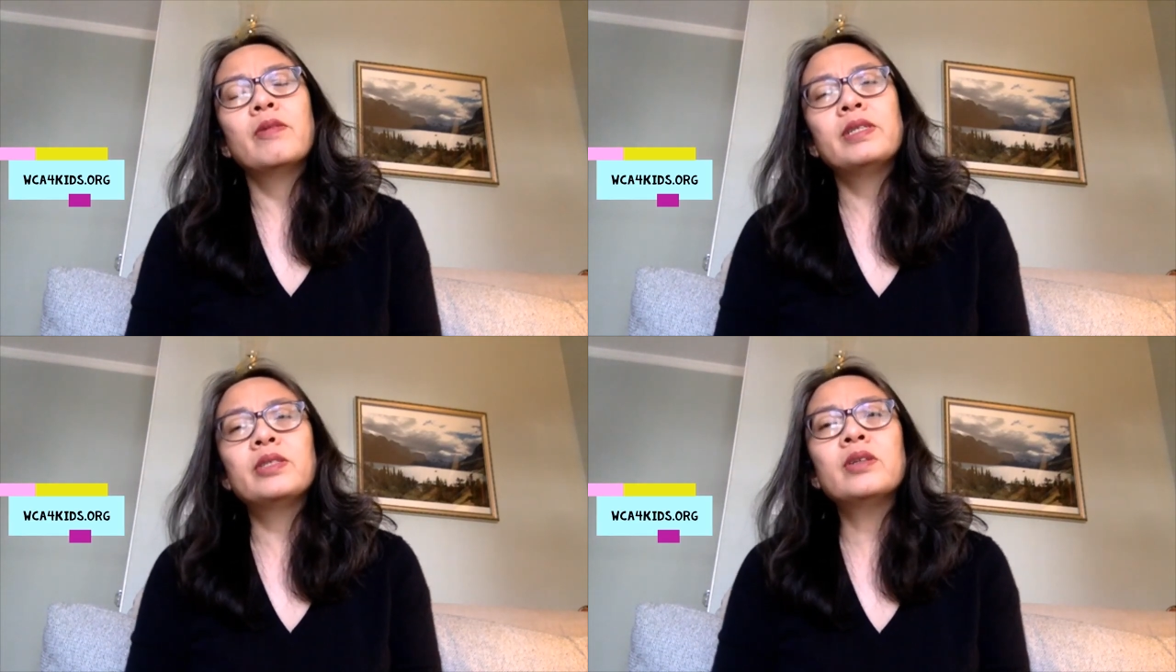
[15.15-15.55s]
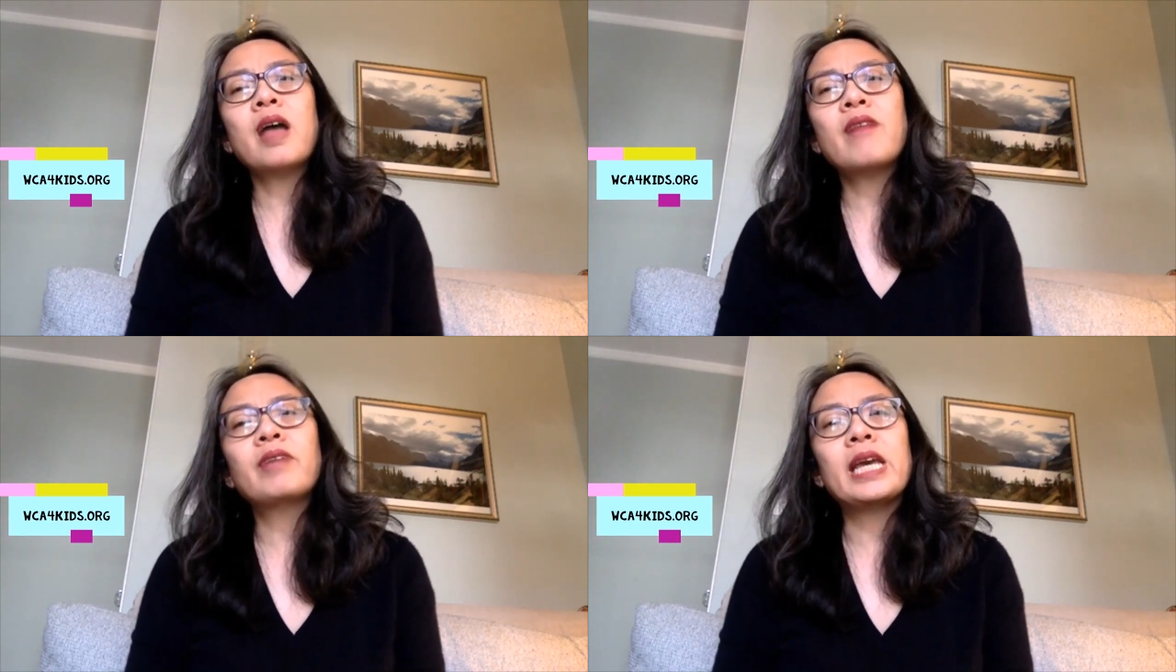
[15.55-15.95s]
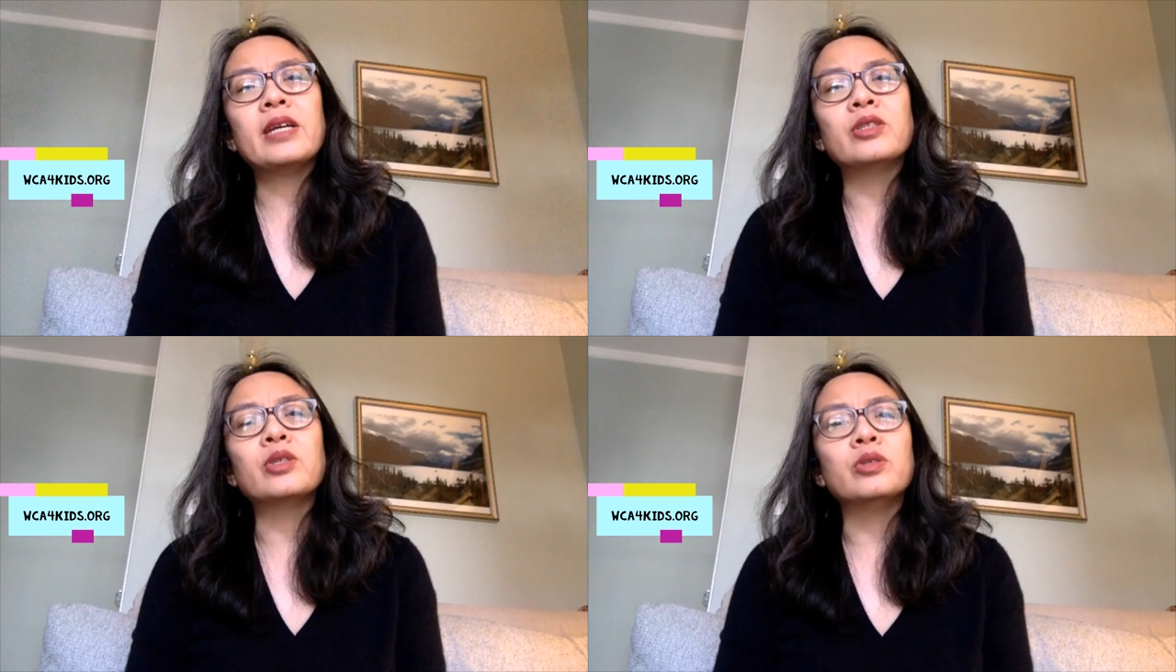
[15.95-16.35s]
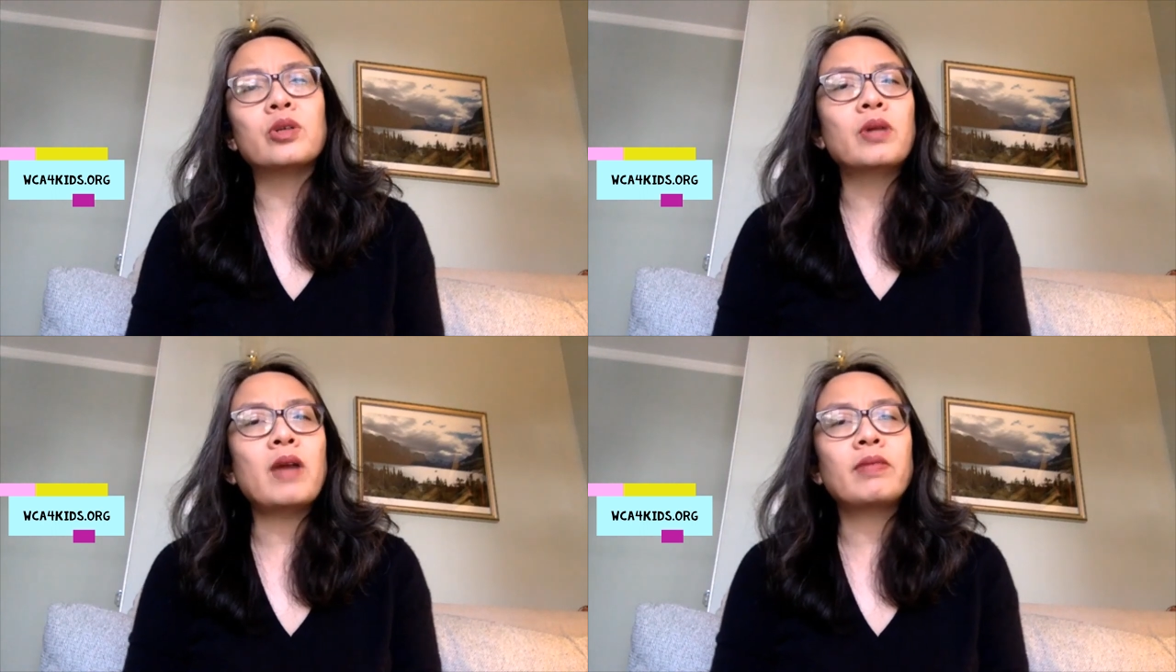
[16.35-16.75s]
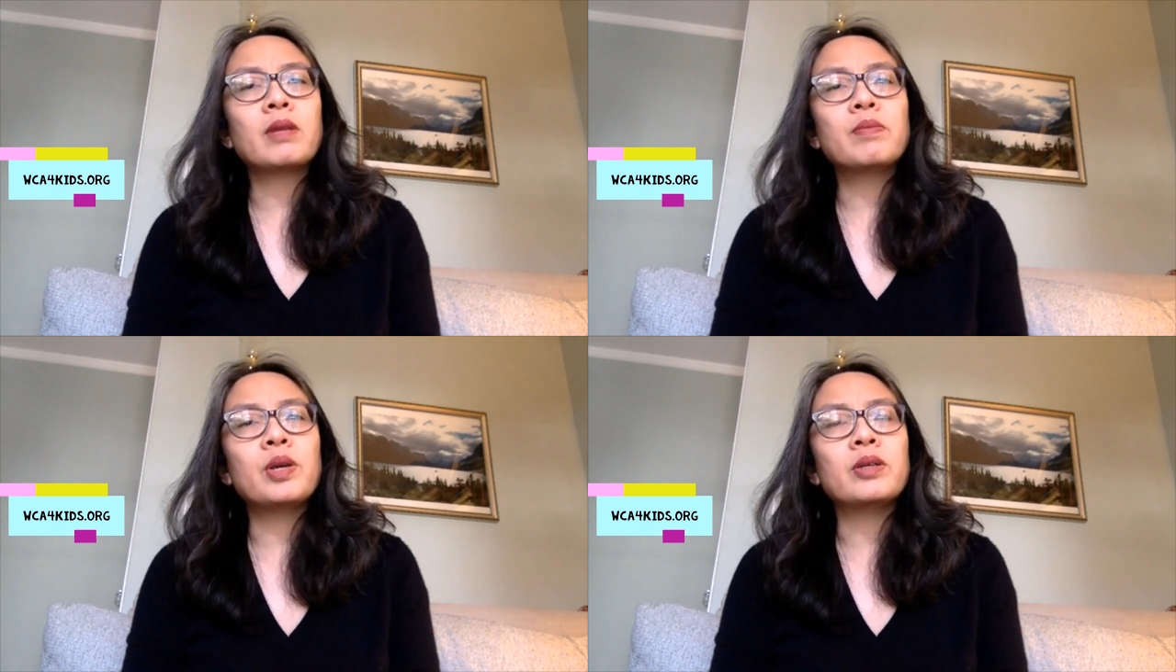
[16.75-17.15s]
we still have kids who don't have the
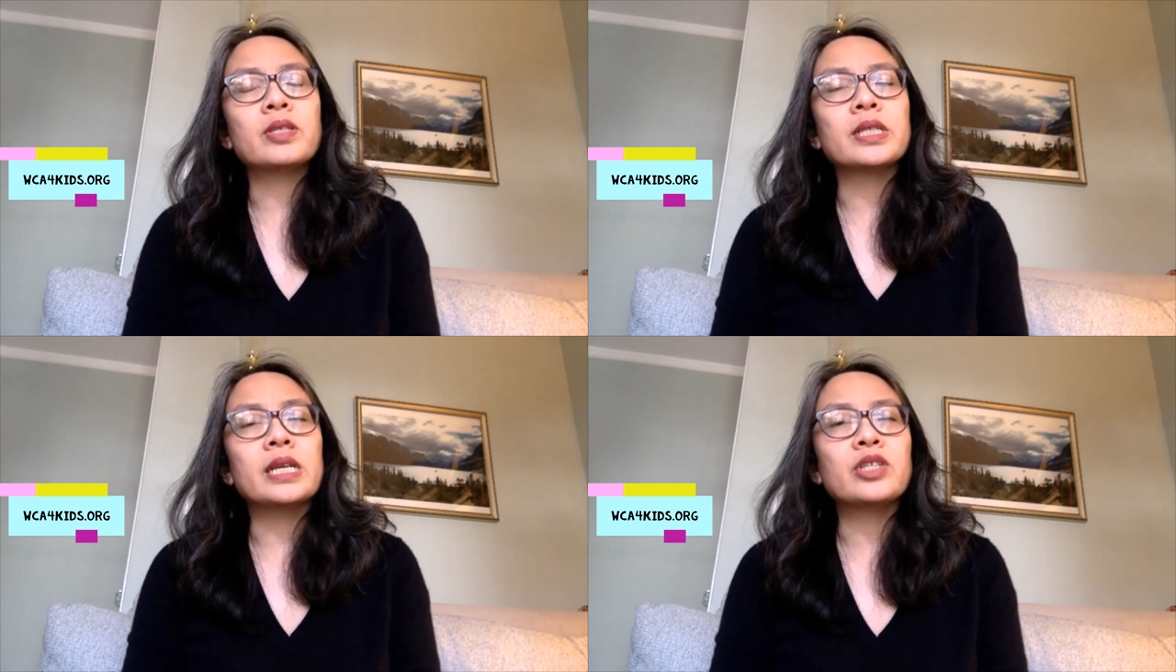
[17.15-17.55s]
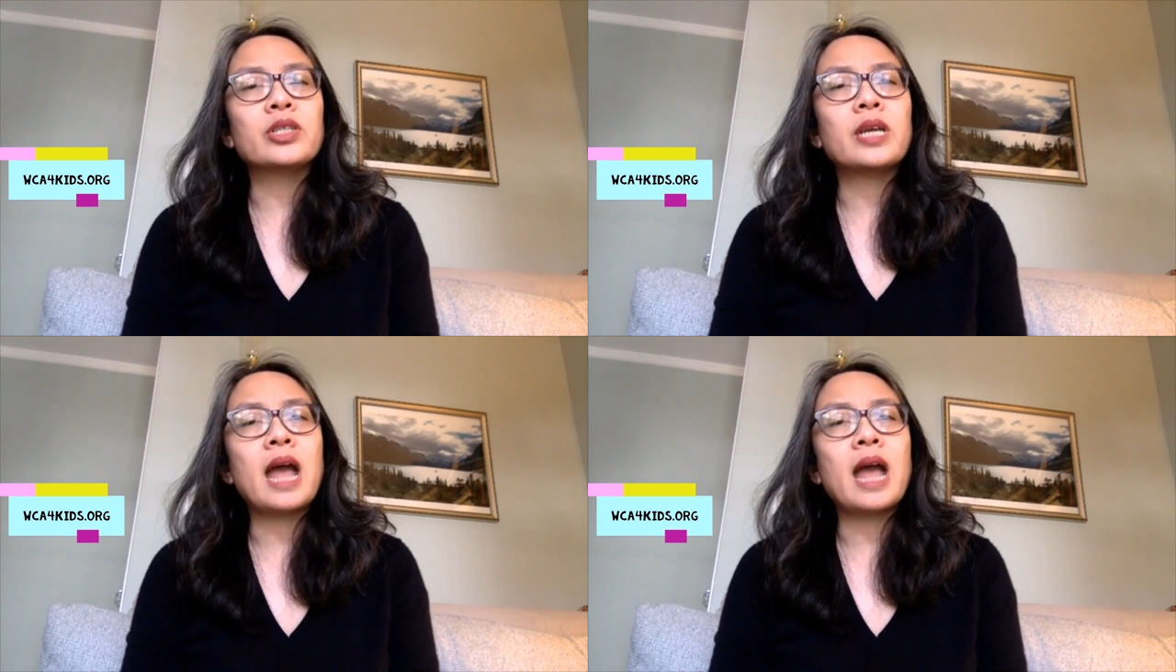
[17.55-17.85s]
computers and internet